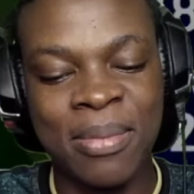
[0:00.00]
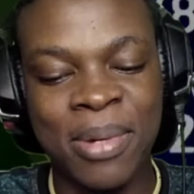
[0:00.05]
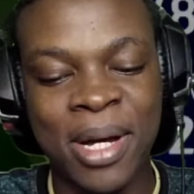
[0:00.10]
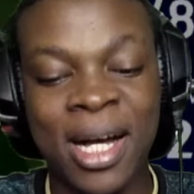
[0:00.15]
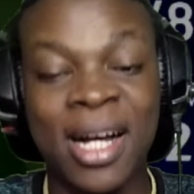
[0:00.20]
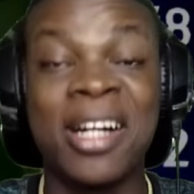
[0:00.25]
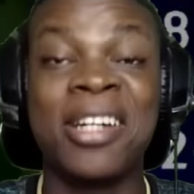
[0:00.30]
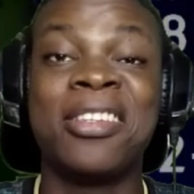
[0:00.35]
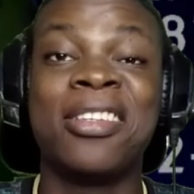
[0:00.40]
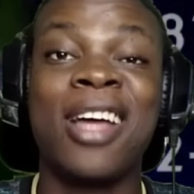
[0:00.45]

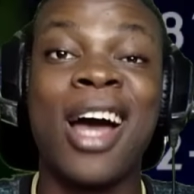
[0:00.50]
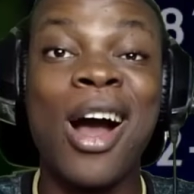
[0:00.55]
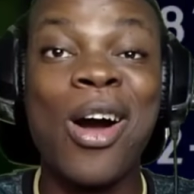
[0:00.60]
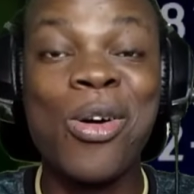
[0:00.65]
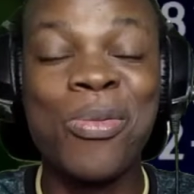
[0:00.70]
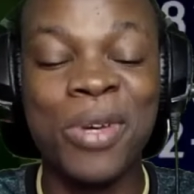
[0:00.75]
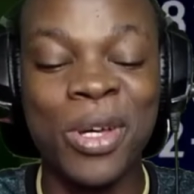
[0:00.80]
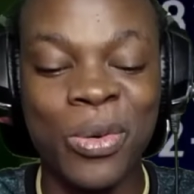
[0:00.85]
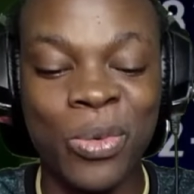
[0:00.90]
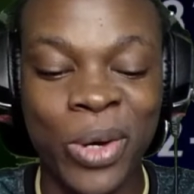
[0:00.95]
back. That
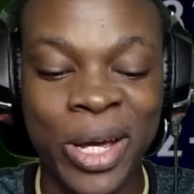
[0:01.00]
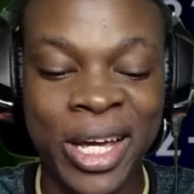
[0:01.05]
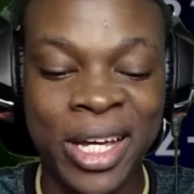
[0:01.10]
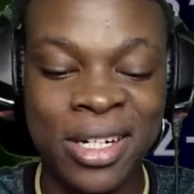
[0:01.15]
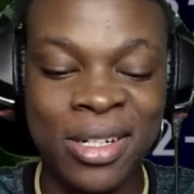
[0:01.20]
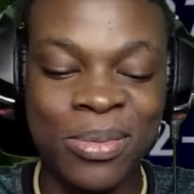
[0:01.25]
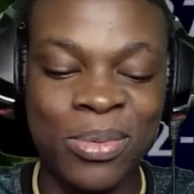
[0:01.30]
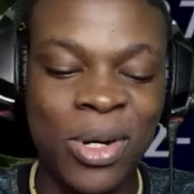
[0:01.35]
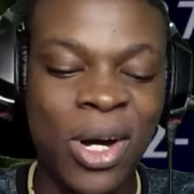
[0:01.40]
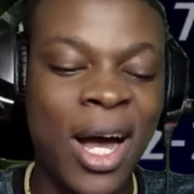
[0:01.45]
would be
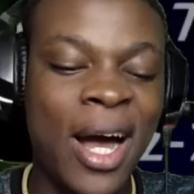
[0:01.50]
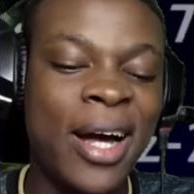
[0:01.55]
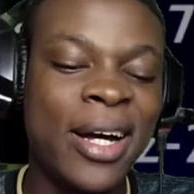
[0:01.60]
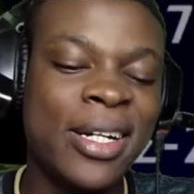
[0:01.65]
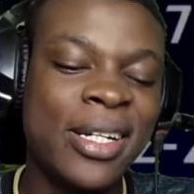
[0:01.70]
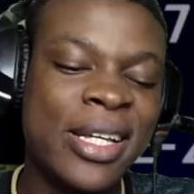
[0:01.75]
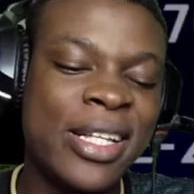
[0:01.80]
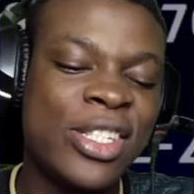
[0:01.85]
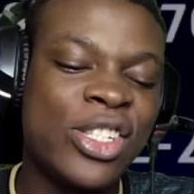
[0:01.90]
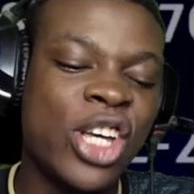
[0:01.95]
weird. Well,
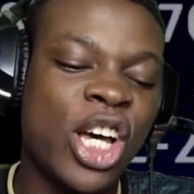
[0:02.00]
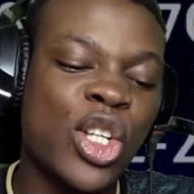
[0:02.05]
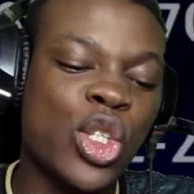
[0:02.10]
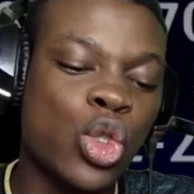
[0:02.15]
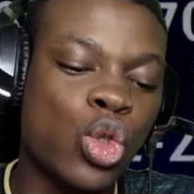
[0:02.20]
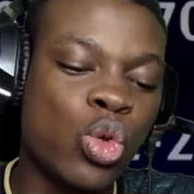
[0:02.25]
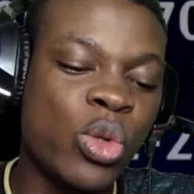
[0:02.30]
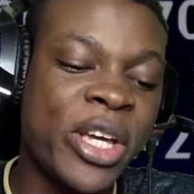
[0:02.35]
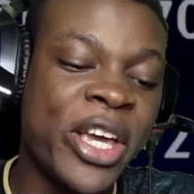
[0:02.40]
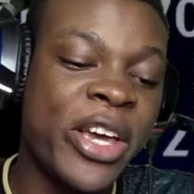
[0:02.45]
it's
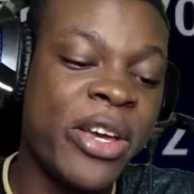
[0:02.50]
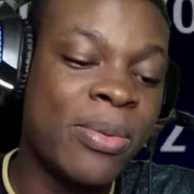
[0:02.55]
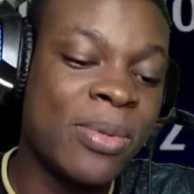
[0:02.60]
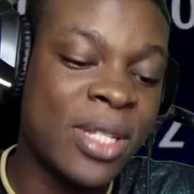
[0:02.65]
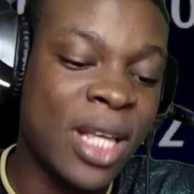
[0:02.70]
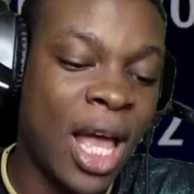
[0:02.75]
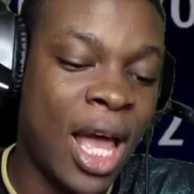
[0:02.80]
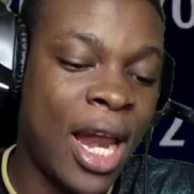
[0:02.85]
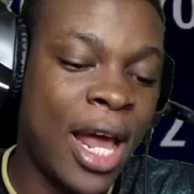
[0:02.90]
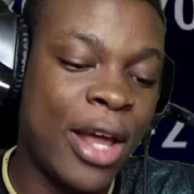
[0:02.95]
just two
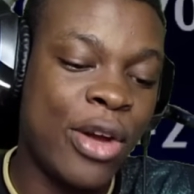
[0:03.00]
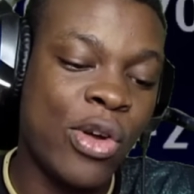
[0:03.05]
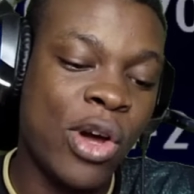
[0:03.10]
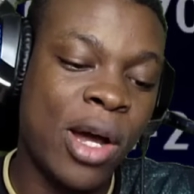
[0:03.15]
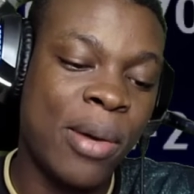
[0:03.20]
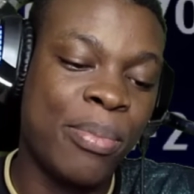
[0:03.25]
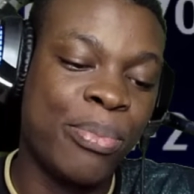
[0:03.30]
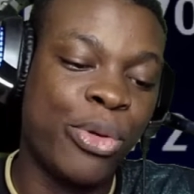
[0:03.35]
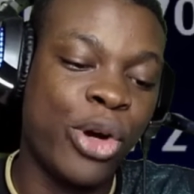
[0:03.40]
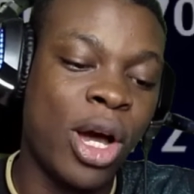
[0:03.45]
games and I know
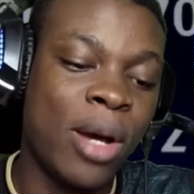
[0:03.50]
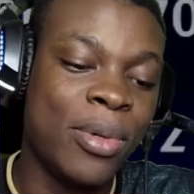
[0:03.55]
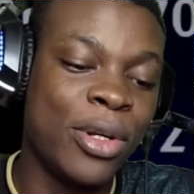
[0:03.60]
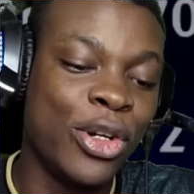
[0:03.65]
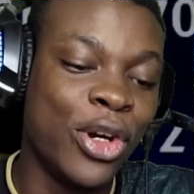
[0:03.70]
I'm probably